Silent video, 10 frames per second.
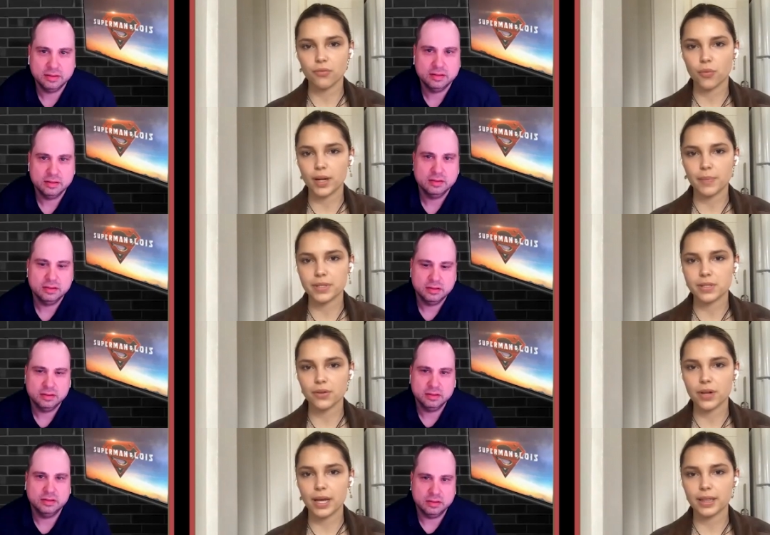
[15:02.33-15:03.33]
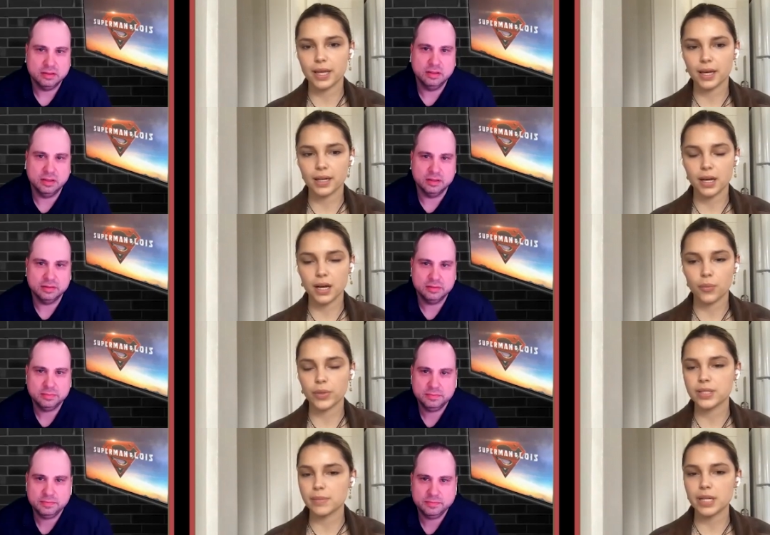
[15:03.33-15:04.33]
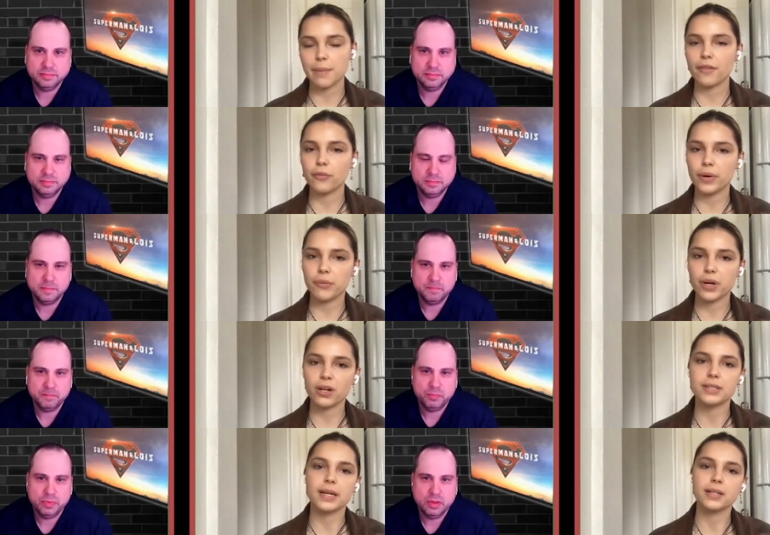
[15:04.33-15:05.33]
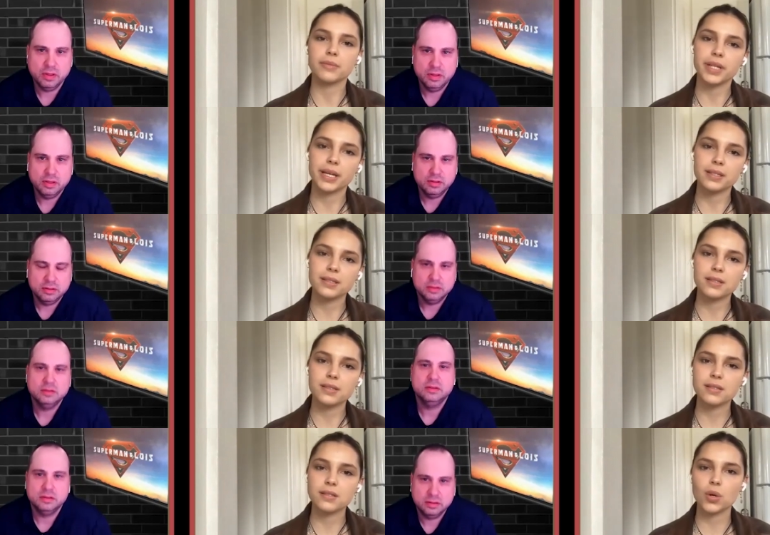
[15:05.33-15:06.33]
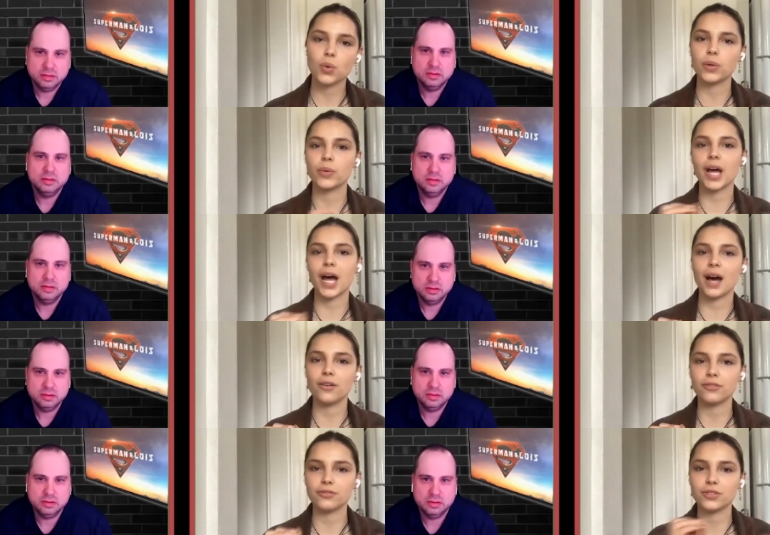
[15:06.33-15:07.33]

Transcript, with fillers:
Speaker 1: of one episode and then um, we sometimes have what we call tandem days so we would have